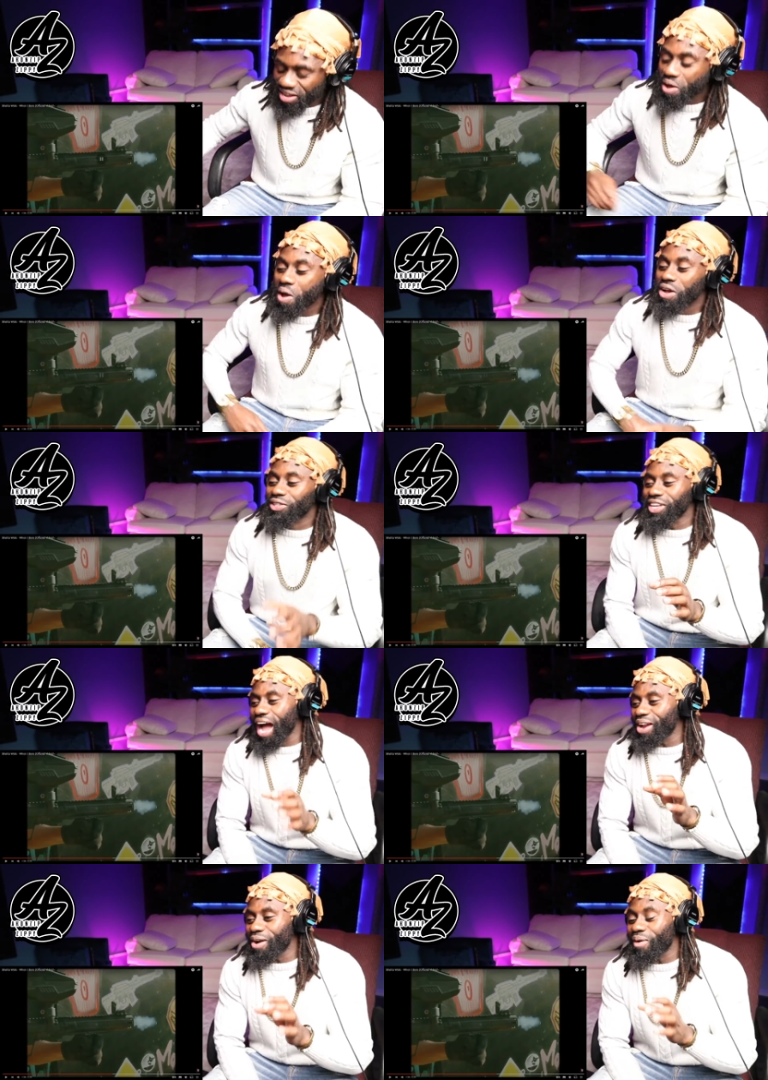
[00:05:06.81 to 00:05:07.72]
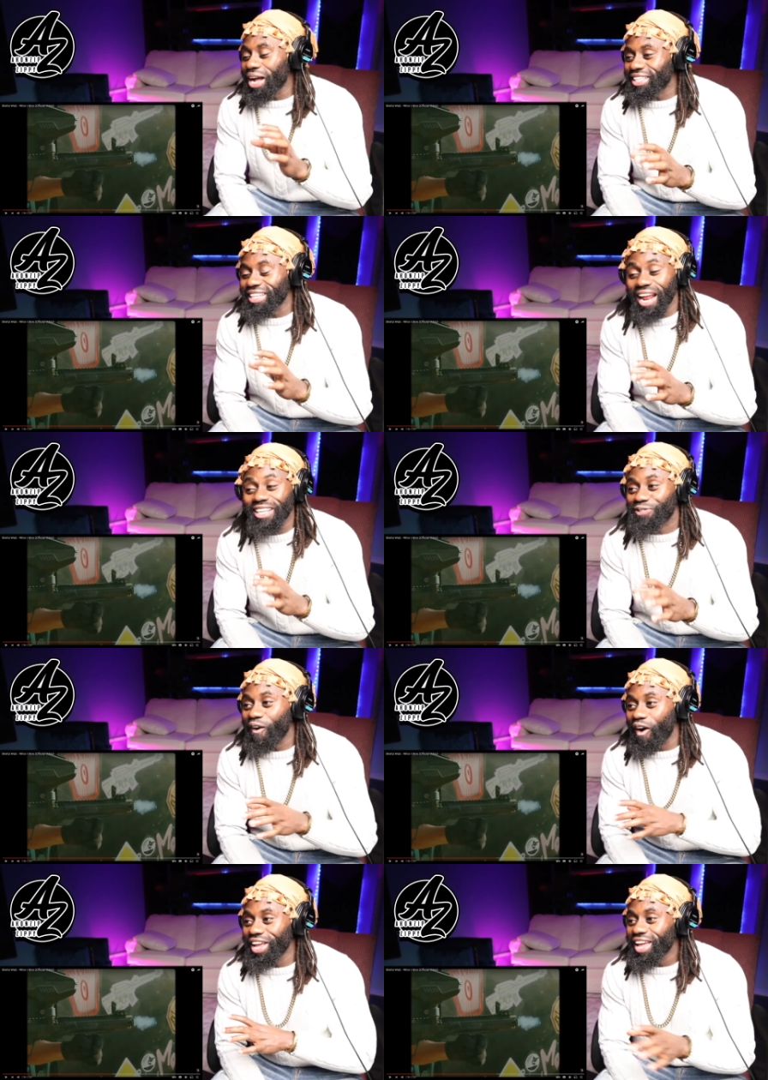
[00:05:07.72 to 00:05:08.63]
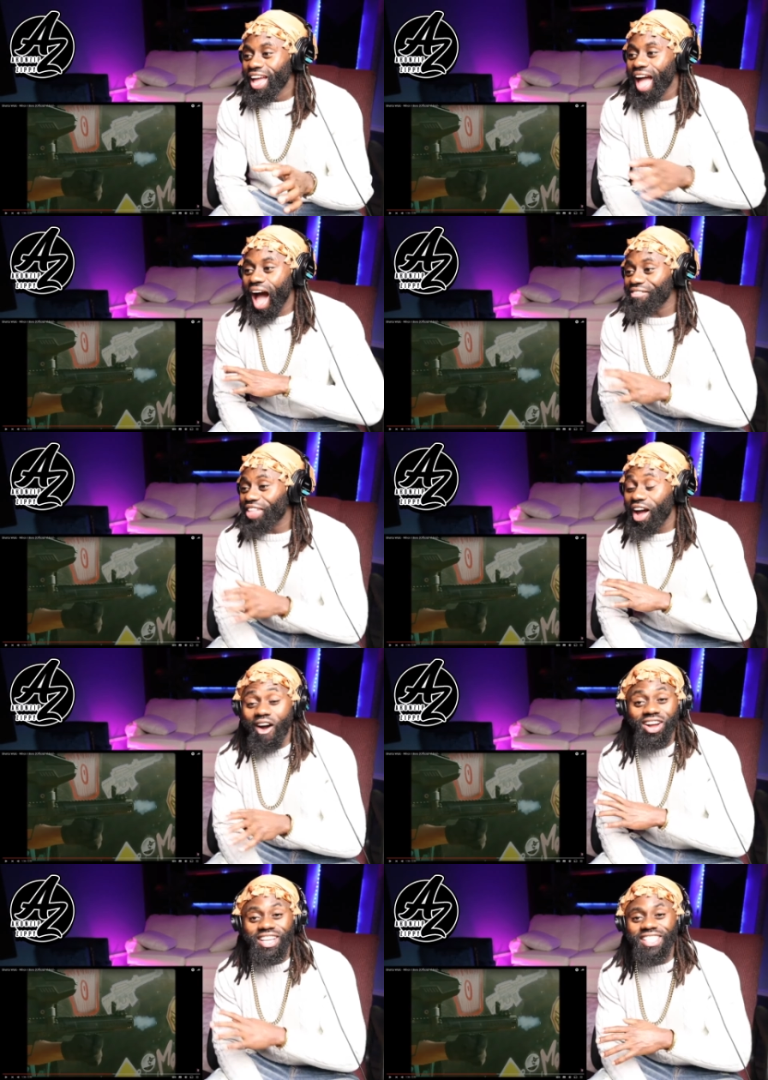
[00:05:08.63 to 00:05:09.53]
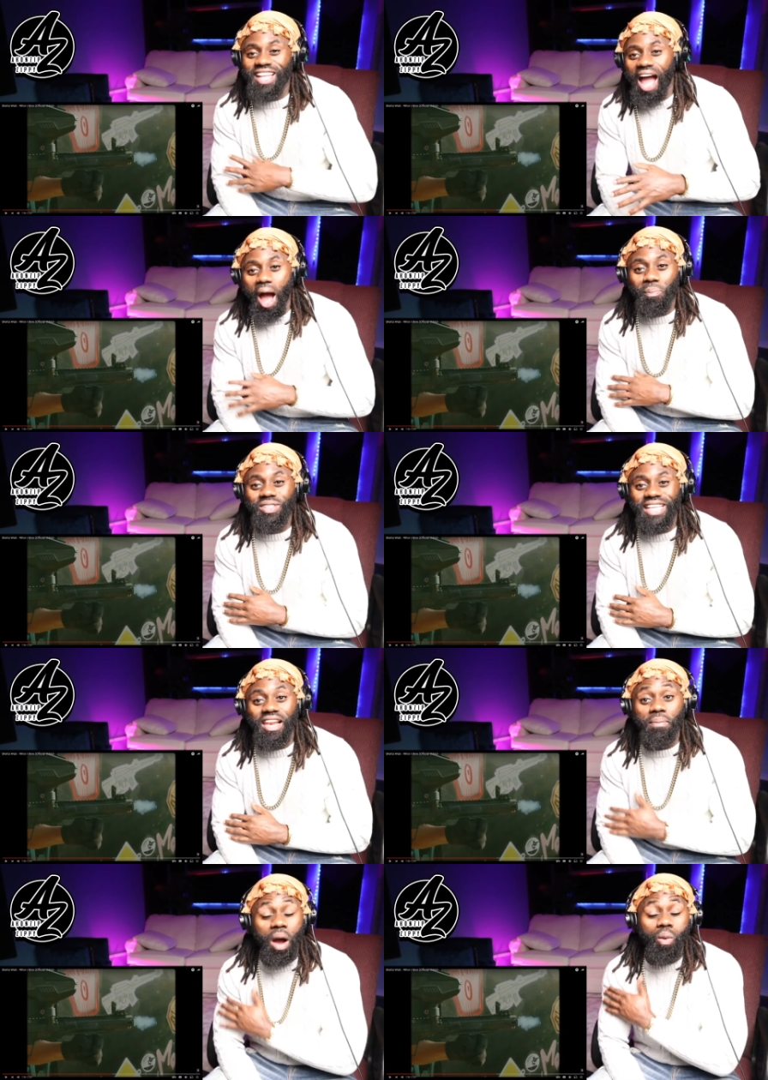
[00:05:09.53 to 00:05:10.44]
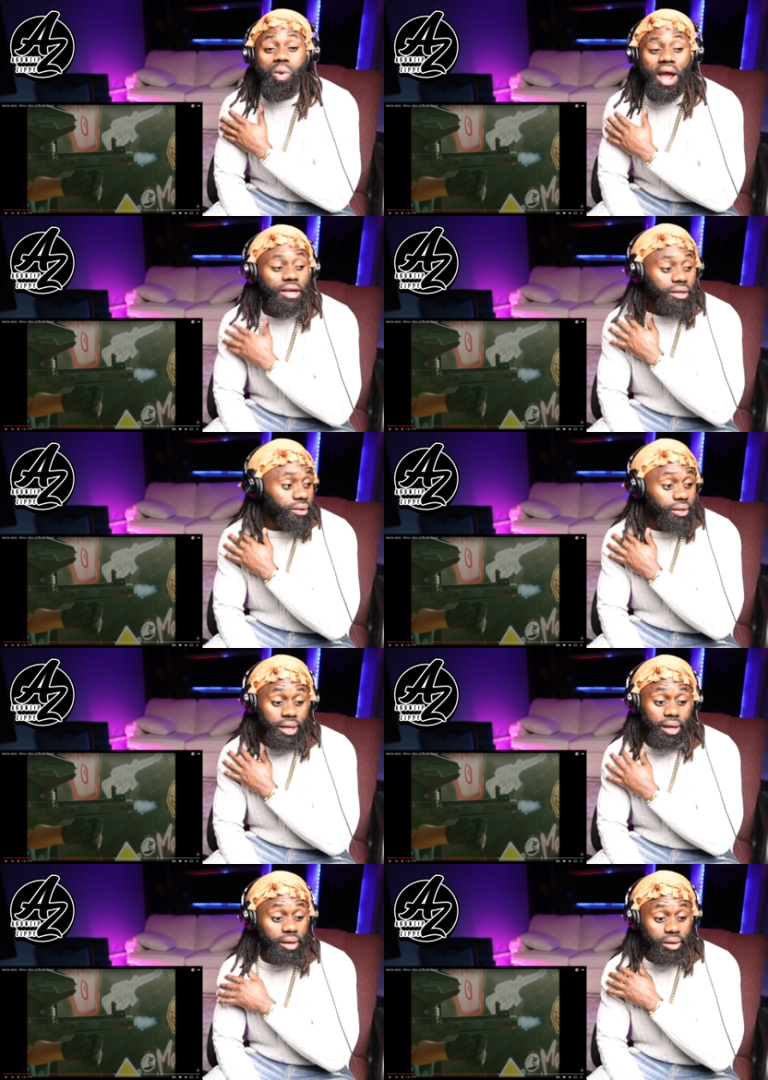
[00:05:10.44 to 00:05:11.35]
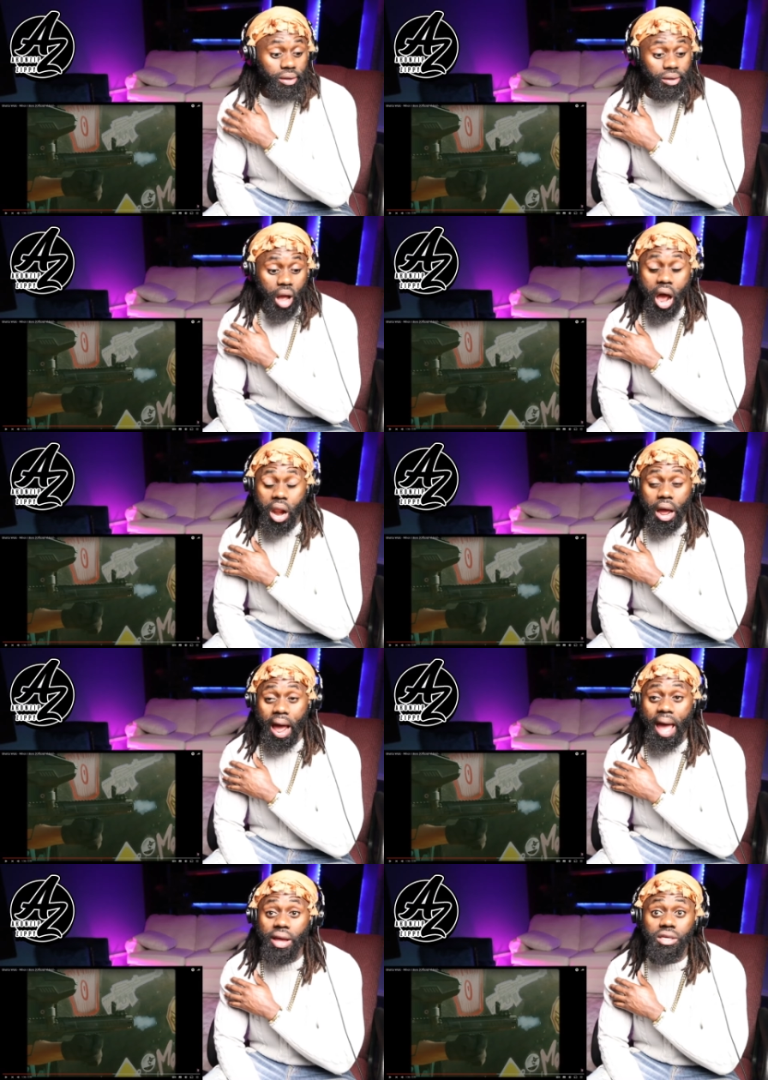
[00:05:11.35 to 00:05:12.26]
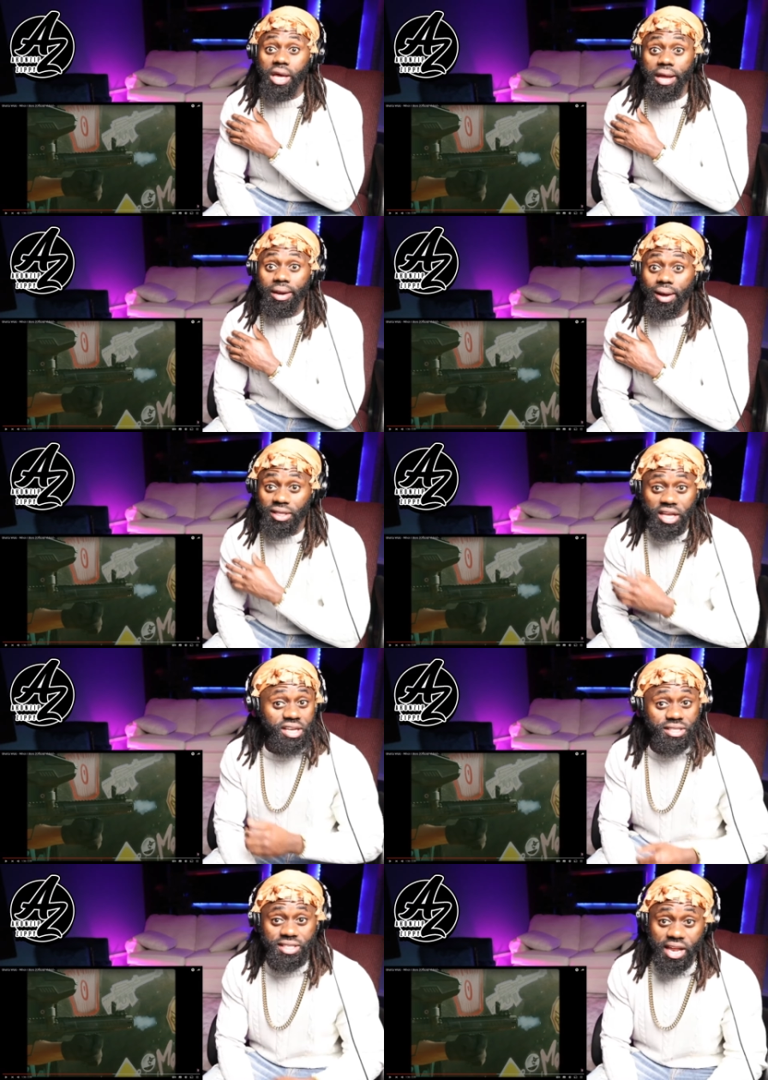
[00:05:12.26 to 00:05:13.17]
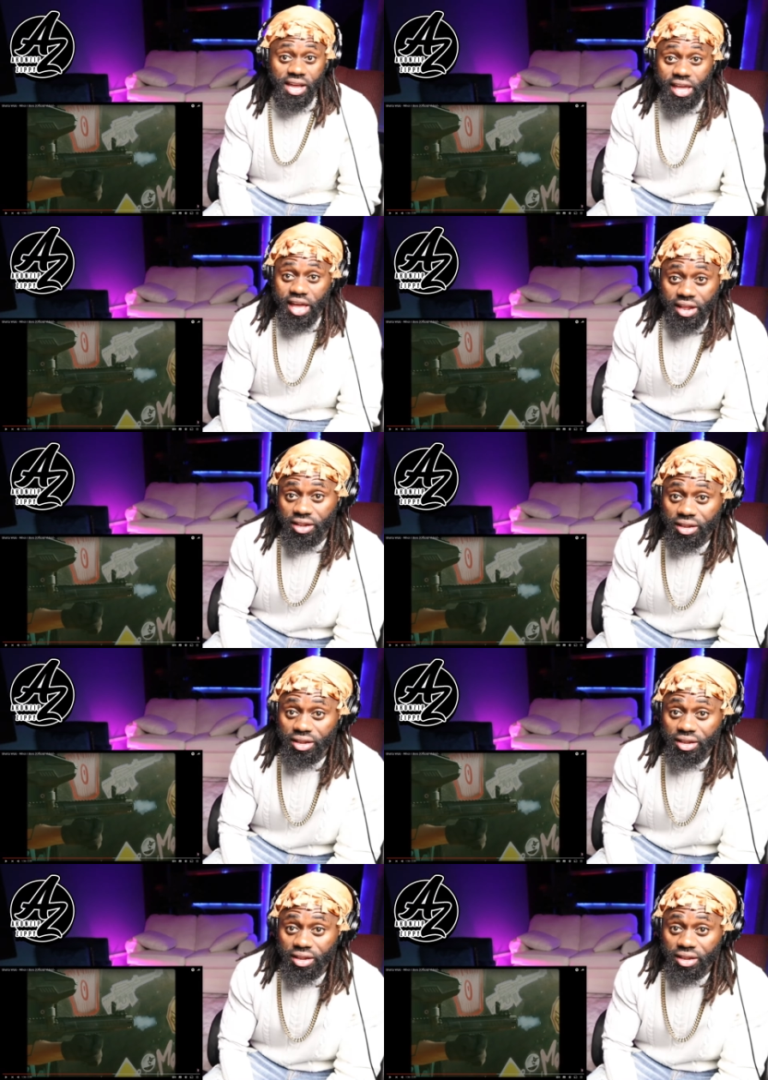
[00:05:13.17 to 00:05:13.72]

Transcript: Do y'all know one thing that is funny? After all this that happened, Salman went, he, I, I ain't hear nothing he said again.